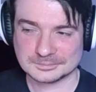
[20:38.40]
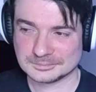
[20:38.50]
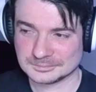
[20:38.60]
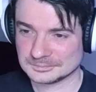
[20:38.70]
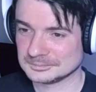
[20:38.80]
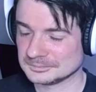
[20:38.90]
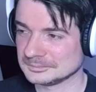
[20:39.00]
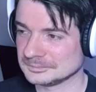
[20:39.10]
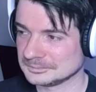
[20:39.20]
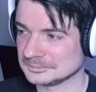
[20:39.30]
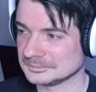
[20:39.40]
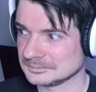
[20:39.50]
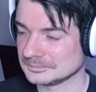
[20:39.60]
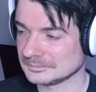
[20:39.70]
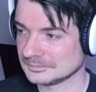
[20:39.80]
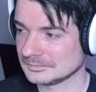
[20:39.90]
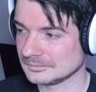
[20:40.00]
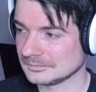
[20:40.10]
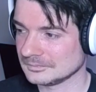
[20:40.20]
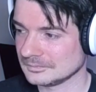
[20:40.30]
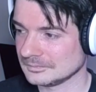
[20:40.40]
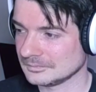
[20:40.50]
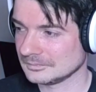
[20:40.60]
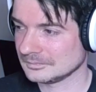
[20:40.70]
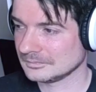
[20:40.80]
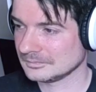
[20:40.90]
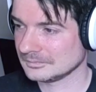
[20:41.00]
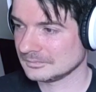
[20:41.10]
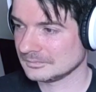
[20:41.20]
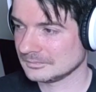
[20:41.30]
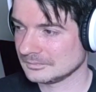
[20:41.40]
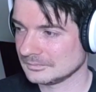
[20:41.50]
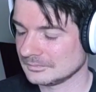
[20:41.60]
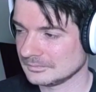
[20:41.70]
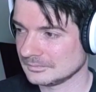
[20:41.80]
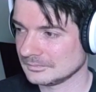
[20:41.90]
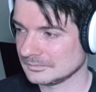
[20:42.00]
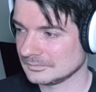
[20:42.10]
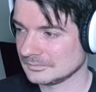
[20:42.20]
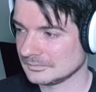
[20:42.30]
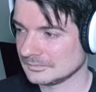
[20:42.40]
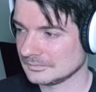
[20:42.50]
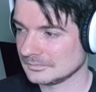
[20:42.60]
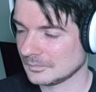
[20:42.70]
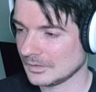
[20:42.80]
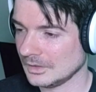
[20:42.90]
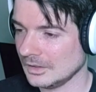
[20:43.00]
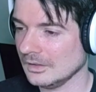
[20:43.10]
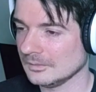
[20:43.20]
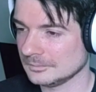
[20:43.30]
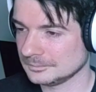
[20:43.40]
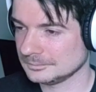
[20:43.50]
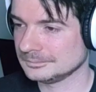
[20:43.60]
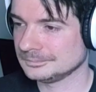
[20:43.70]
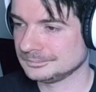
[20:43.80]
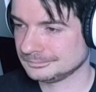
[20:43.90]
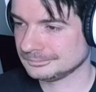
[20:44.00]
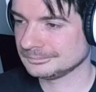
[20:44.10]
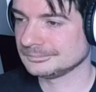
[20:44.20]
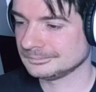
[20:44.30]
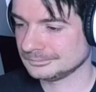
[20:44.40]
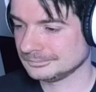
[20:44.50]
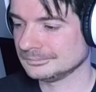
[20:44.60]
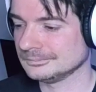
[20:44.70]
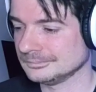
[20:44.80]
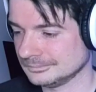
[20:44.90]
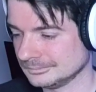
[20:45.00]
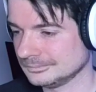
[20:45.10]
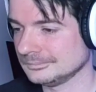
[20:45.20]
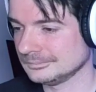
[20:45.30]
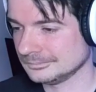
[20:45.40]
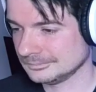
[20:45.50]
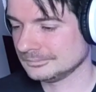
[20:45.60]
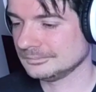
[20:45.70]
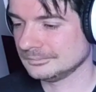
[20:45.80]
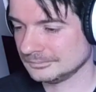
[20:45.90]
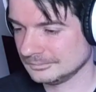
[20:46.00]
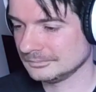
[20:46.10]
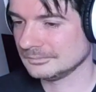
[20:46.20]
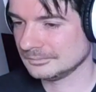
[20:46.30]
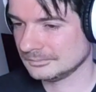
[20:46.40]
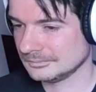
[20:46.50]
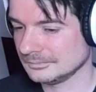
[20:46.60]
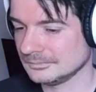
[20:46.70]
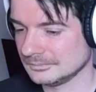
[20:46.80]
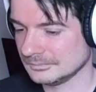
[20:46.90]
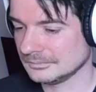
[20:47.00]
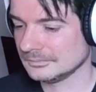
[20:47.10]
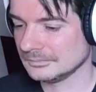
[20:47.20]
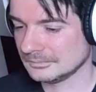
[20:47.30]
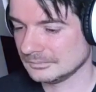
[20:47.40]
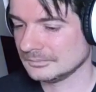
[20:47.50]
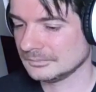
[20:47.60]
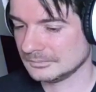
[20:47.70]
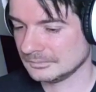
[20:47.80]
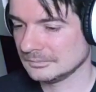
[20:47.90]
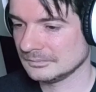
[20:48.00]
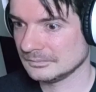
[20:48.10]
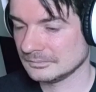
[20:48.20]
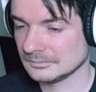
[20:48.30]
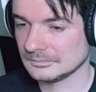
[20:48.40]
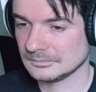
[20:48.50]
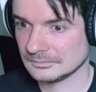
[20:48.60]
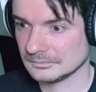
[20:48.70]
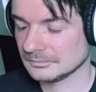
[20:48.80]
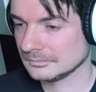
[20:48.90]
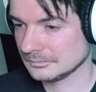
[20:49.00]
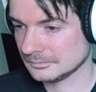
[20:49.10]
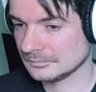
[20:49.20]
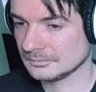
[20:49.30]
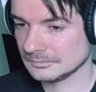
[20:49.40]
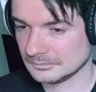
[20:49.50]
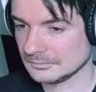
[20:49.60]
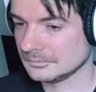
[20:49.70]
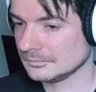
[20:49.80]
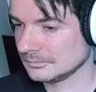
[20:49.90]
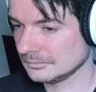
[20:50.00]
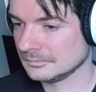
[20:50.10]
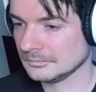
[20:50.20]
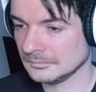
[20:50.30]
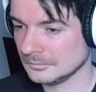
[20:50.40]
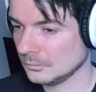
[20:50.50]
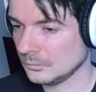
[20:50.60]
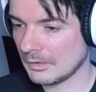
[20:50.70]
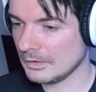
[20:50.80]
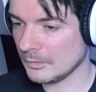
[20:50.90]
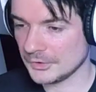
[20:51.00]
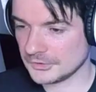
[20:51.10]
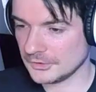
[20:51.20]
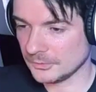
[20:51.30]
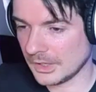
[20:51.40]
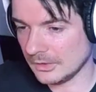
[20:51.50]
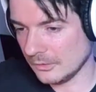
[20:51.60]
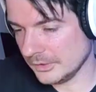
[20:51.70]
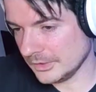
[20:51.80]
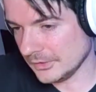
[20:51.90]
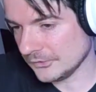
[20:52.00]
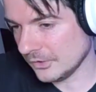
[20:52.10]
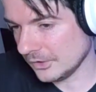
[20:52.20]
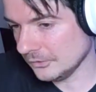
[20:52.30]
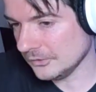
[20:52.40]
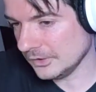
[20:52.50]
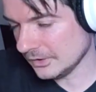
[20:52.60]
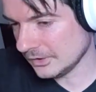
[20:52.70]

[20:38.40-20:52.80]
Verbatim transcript: and Love, Flapping Wings, along with 4 brand new songs. Among those new songs, Pogo was chosen for a music video that was premiered on February 23rd. Never watched this one or heard the song, I don't think.